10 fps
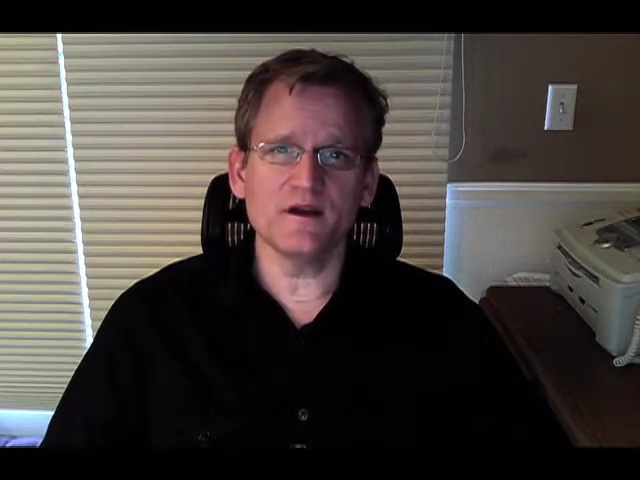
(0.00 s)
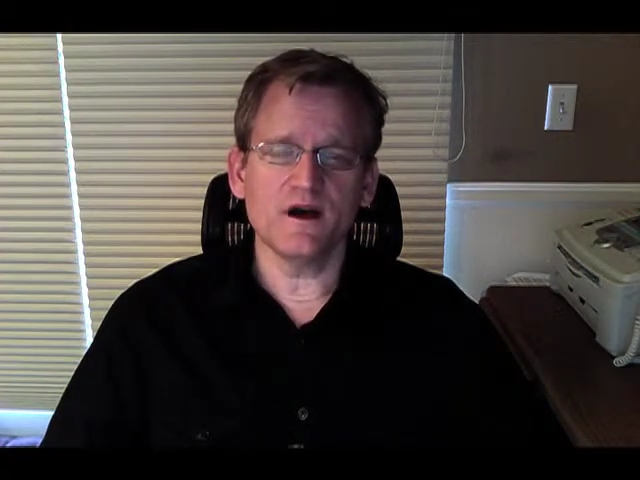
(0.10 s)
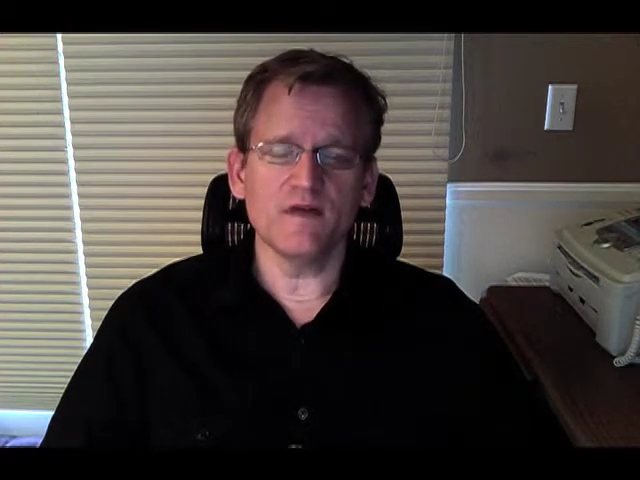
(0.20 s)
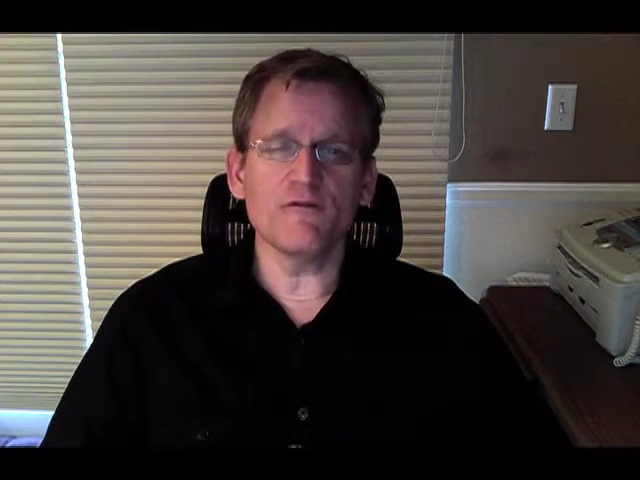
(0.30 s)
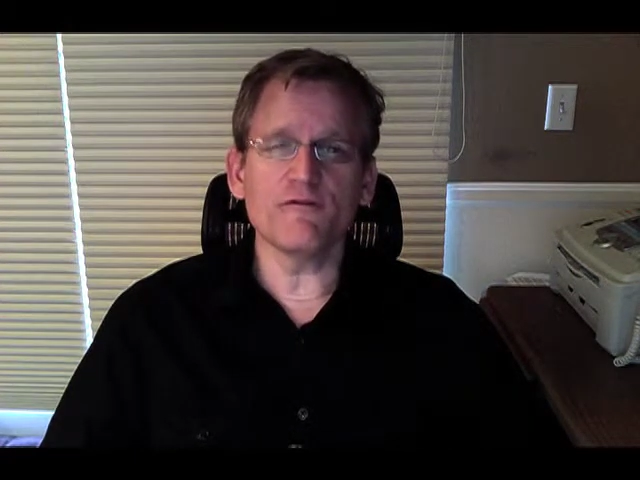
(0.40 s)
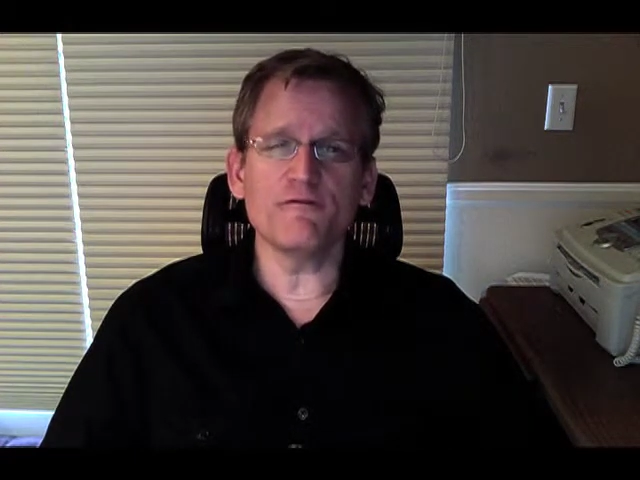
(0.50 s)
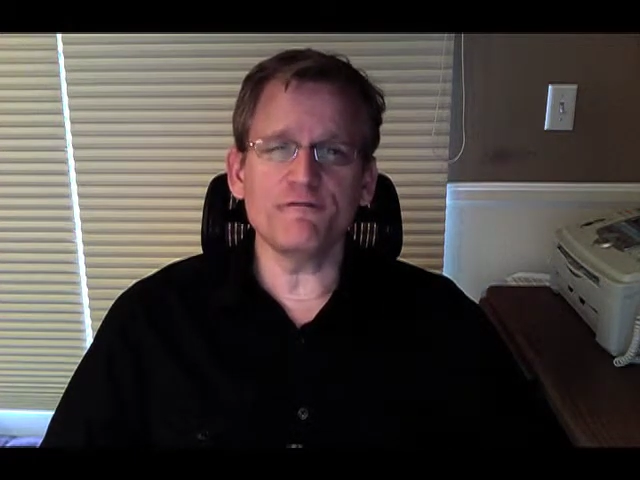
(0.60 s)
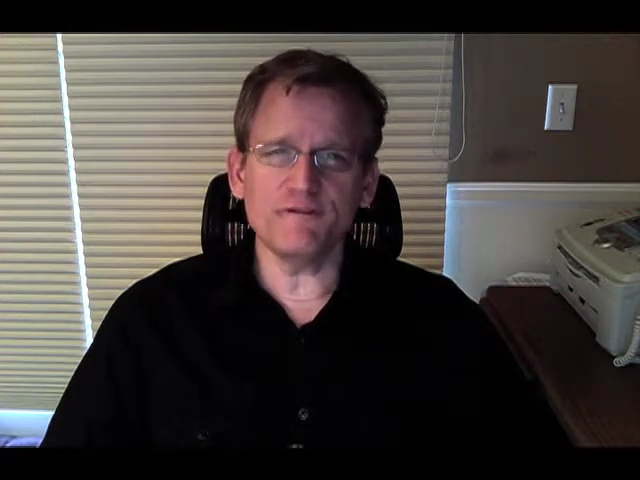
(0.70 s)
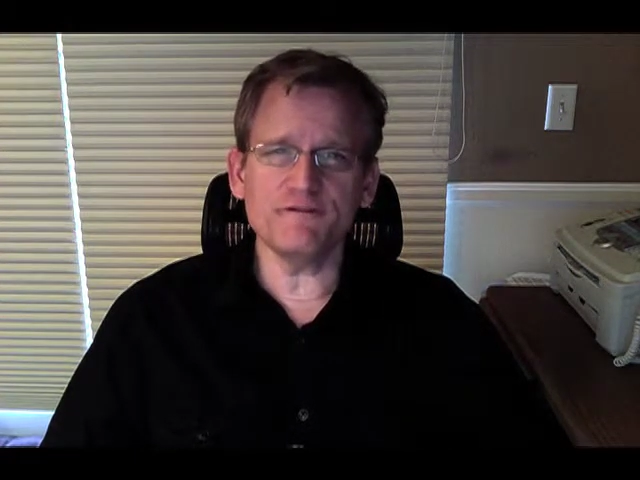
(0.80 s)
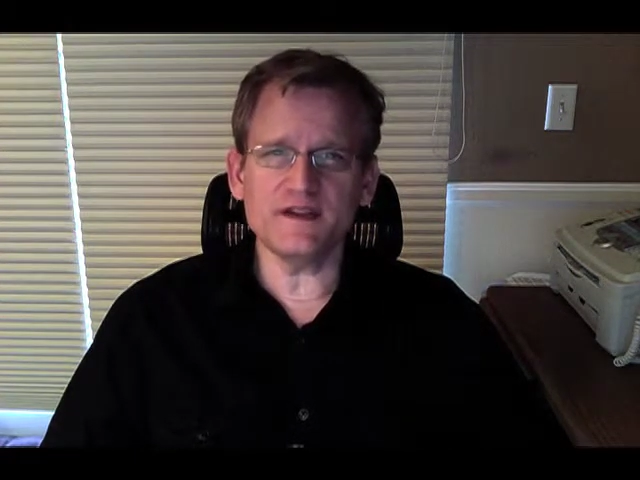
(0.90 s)
of over
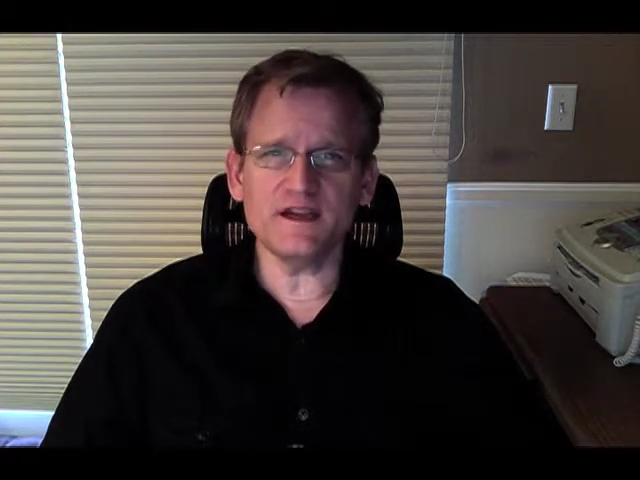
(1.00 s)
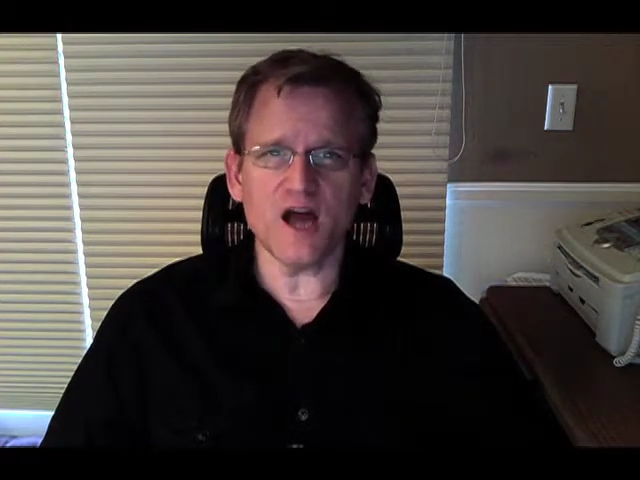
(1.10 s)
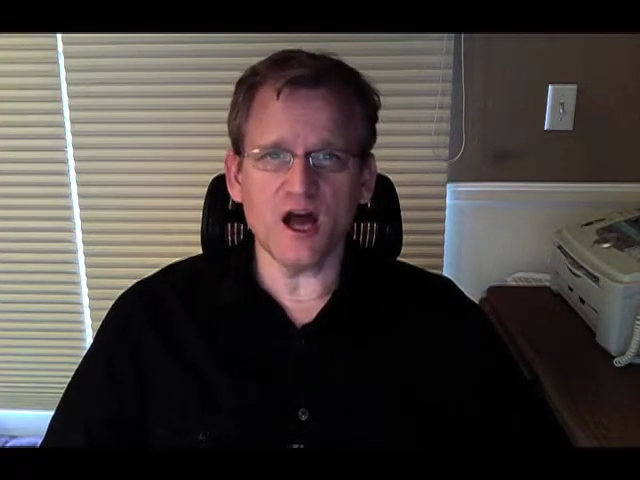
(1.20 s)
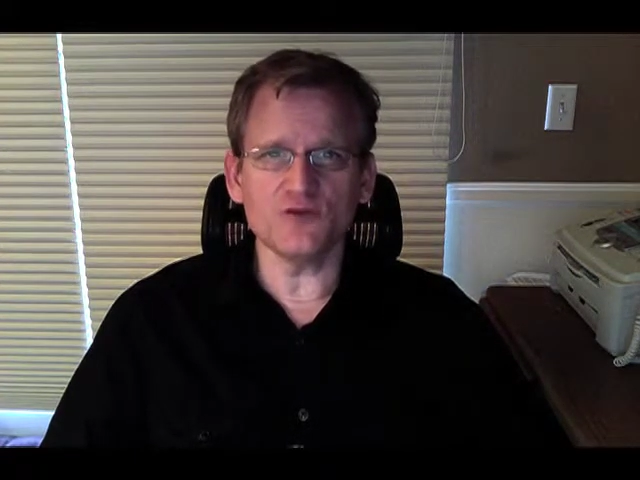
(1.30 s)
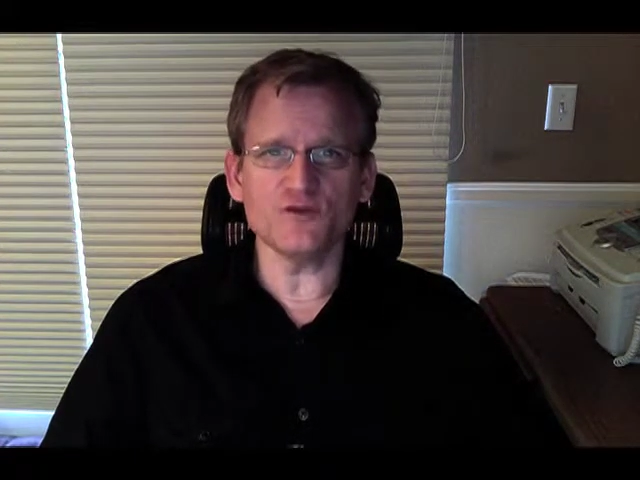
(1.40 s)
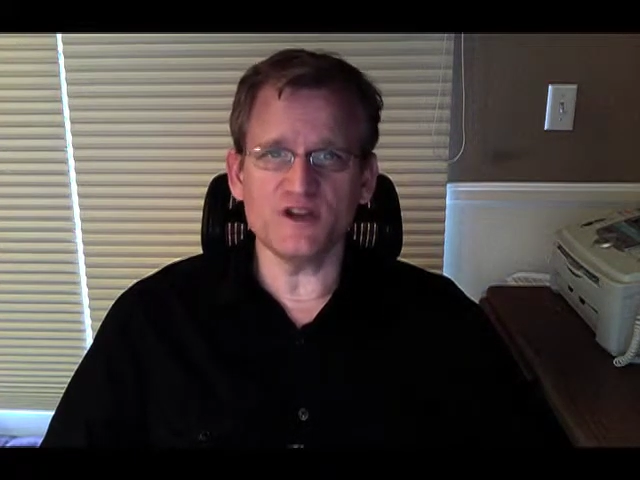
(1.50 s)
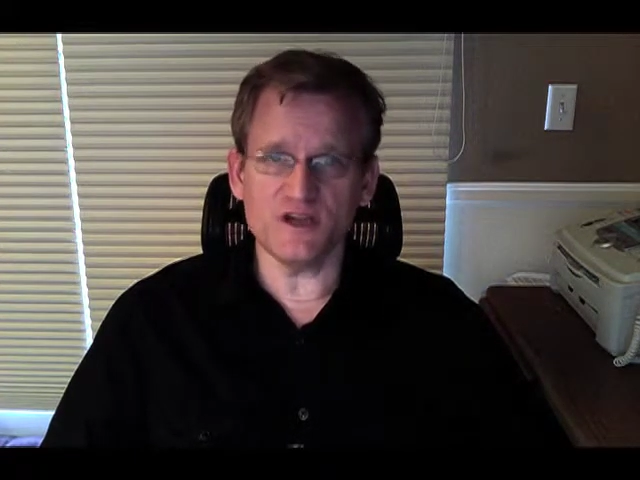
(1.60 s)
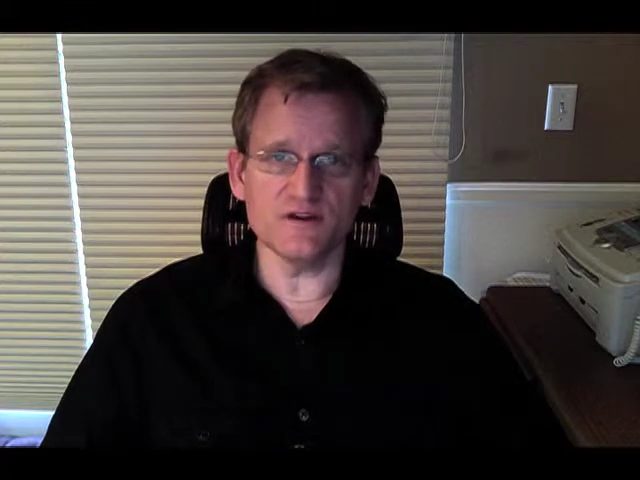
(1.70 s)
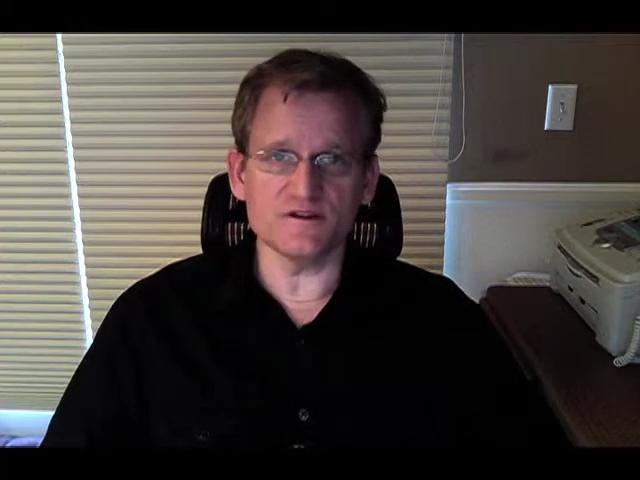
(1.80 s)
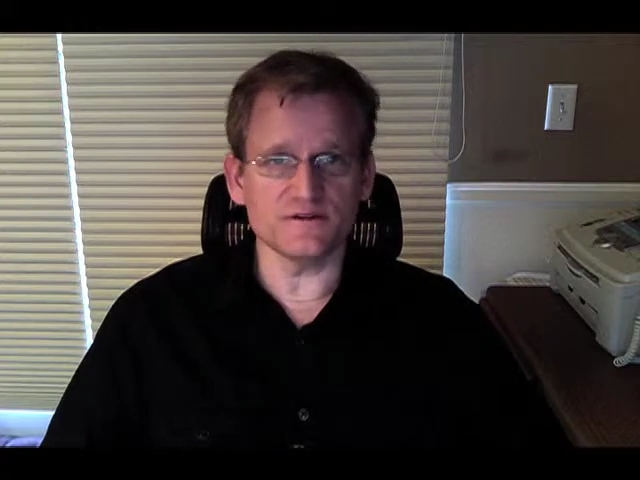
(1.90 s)
1,500
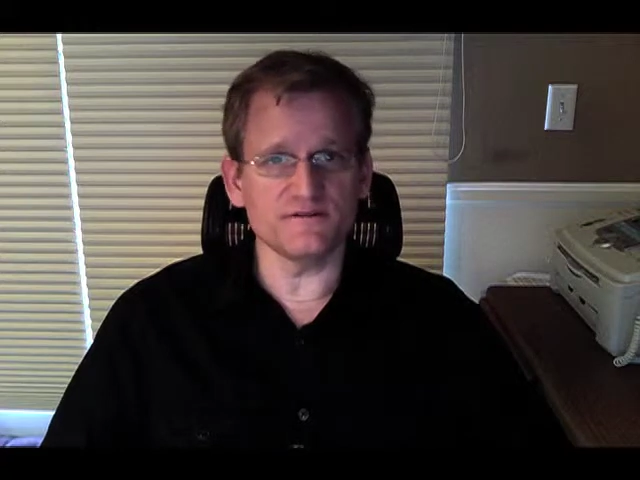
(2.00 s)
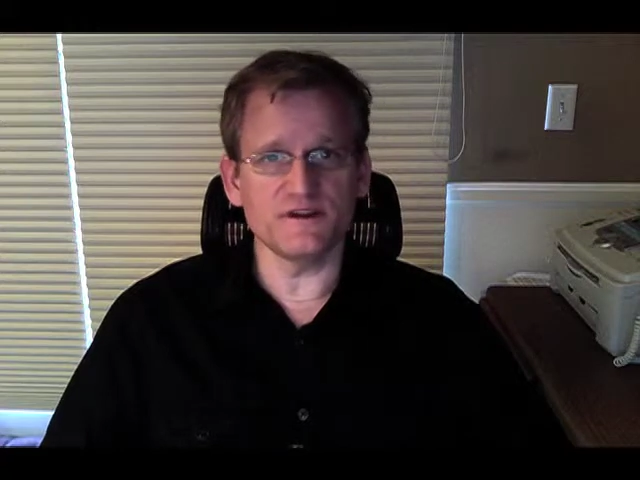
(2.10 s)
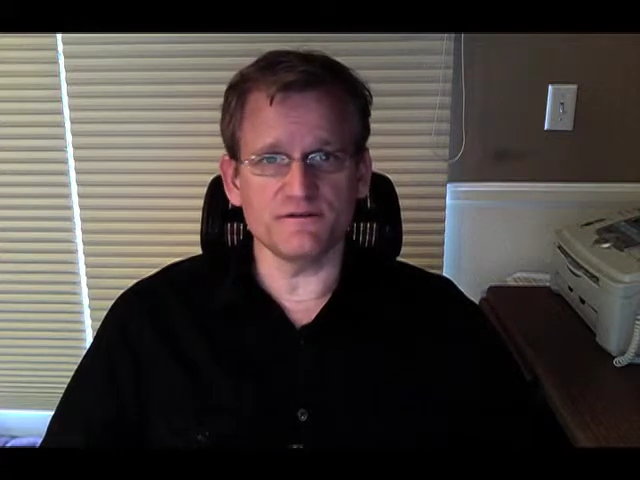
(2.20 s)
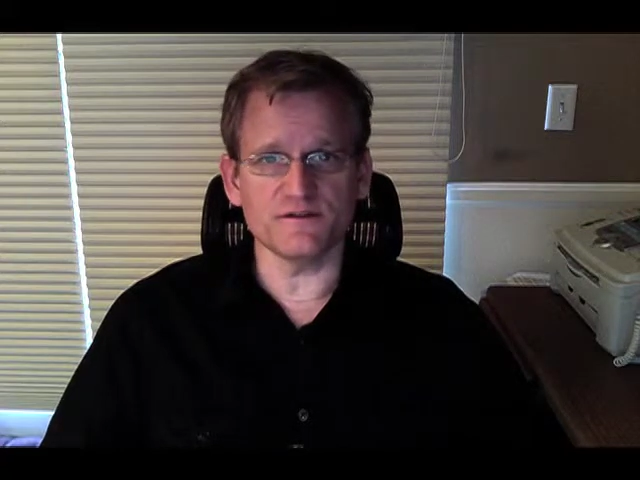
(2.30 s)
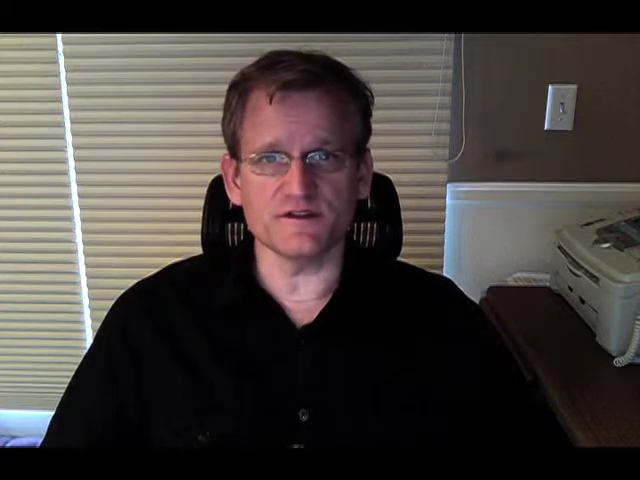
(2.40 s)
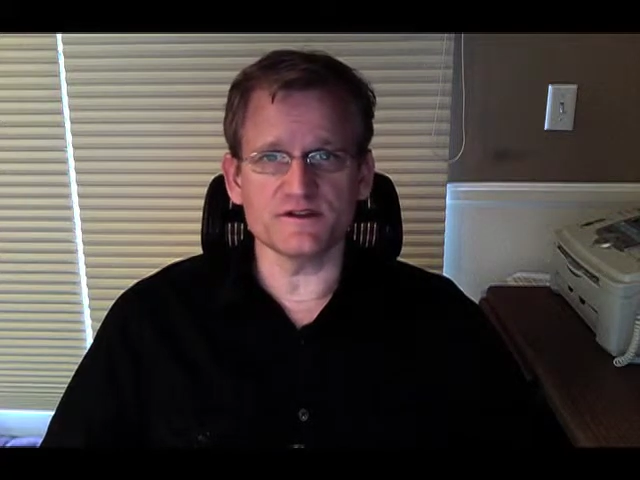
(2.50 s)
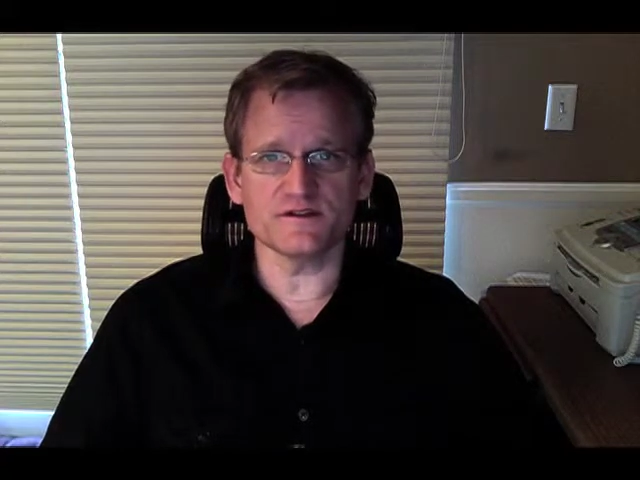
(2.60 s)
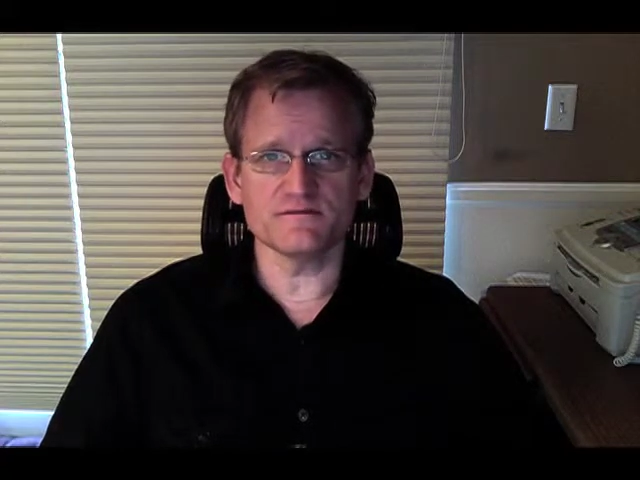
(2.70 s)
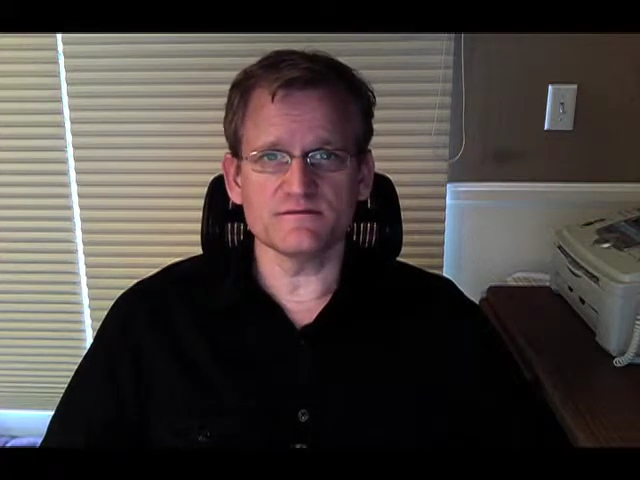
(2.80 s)
years of difference.